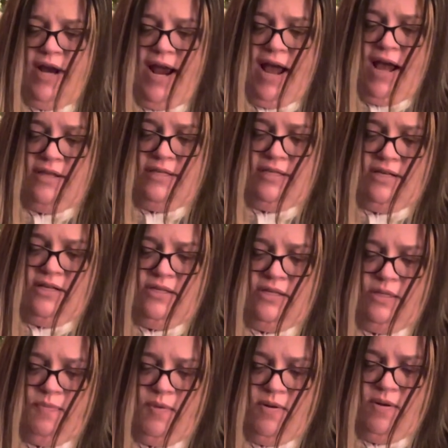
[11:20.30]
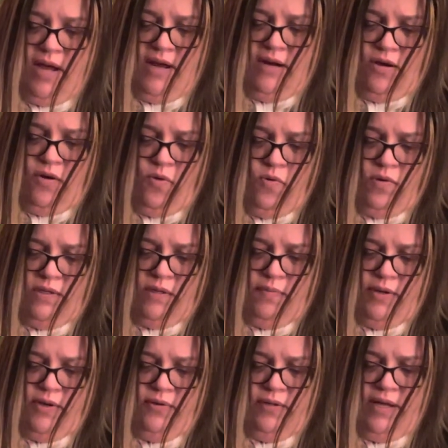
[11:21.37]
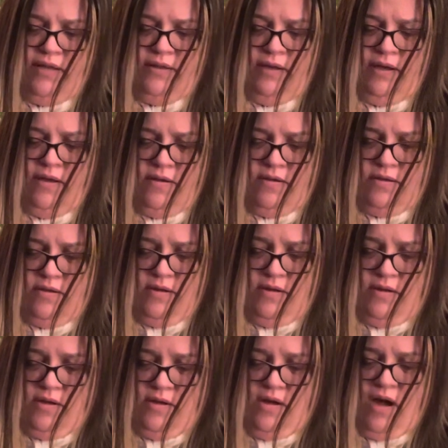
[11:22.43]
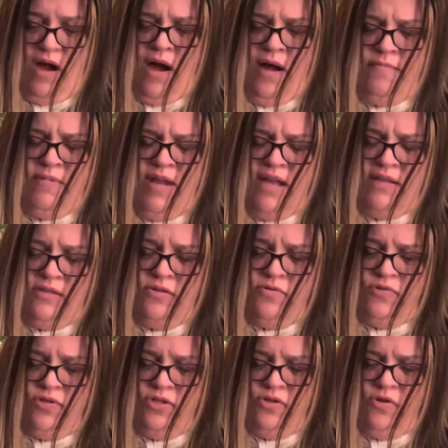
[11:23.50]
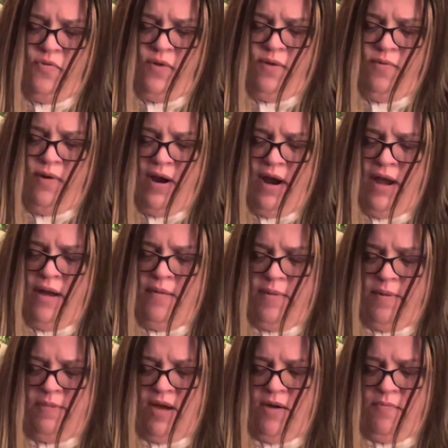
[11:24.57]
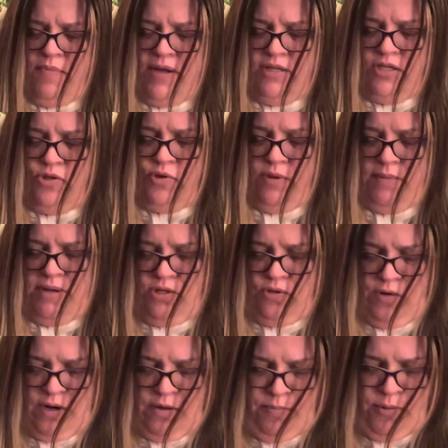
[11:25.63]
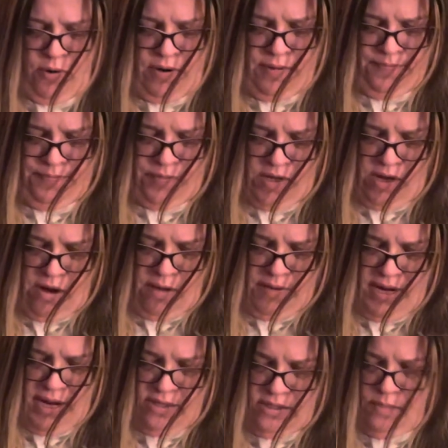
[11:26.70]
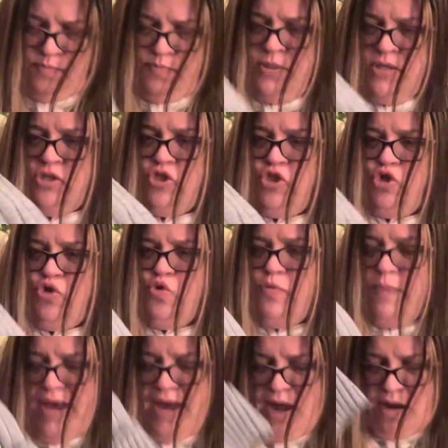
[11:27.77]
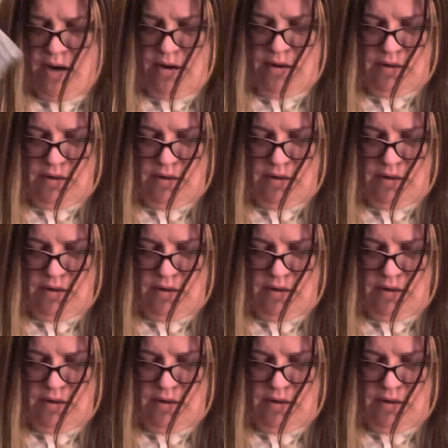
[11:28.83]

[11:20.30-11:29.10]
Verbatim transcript: hats because it's been kind of cold up here lately. Um, not so snowy where I am. I'm down by Detroit Metro Airport. Um, it hasn't been too bad,